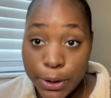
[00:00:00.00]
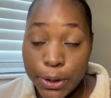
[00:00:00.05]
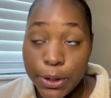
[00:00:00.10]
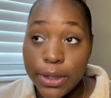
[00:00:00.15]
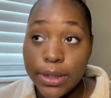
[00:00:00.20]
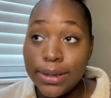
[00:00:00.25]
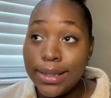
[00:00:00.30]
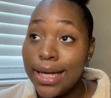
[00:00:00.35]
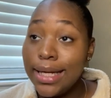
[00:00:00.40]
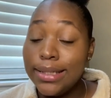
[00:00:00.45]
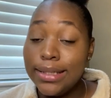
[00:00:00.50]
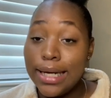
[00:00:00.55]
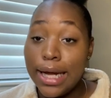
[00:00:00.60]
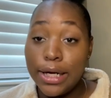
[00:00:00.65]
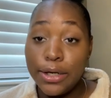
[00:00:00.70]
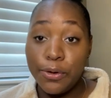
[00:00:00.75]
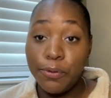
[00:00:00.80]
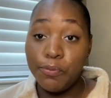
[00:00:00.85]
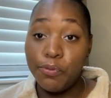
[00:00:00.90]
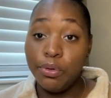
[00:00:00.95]
that
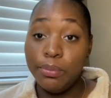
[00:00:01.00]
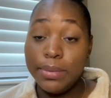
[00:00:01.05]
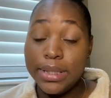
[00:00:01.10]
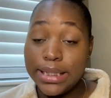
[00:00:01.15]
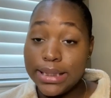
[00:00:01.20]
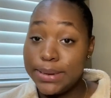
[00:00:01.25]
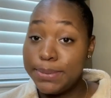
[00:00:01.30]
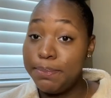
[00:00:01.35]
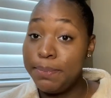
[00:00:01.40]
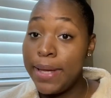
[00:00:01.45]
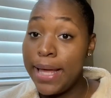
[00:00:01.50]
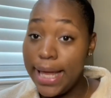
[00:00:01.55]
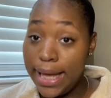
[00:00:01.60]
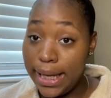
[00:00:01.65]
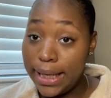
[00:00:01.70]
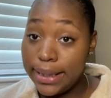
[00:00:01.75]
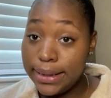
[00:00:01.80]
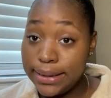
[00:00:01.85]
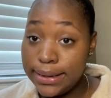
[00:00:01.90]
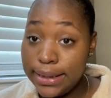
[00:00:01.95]
dining room is
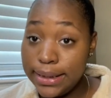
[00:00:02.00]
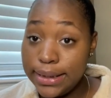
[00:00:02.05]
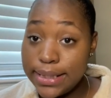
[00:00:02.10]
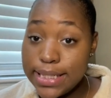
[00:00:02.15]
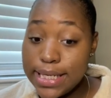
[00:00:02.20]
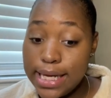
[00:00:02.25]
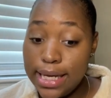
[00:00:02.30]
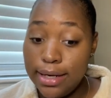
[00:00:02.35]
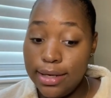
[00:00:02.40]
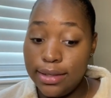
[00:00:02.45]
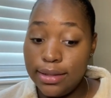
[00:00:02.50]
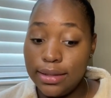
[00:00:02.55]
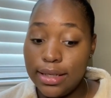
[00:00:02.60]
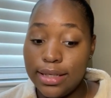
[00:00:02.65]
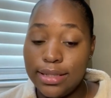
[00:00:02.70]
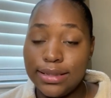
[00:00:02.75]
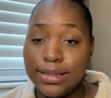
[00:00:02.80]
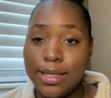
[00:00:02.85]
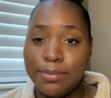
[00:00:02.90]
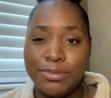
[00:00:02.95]
packed, and a lot
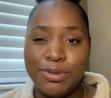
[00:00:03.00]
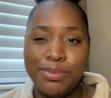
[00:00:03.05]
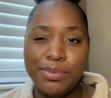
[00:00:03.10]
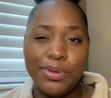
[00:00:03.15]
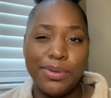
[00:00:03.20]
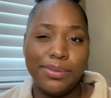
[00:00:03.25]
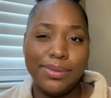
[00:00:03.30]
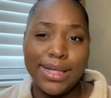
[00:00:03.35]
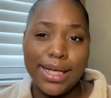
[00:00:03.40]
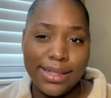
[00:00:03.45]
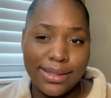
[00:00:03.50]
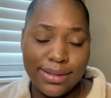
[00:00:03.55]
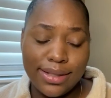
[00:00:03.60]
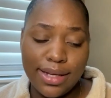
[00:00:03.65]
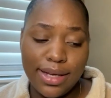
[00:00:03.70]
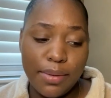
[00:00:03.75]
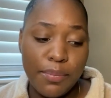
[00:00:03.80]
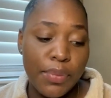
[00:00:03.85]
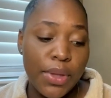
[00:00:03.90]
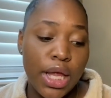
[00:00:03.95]
of times people don't like
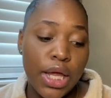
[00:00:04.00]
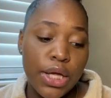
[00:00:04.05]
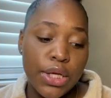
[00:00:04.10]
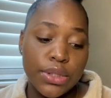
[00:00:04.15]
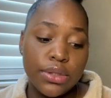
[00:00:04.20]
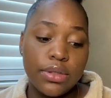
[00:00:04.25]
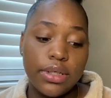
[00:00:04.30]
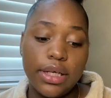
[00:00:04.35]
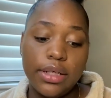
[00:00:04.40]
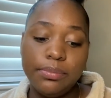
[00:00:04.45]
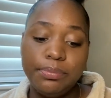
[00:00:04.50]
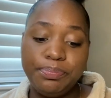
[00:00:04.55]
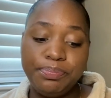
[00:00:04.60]
that. So yeah.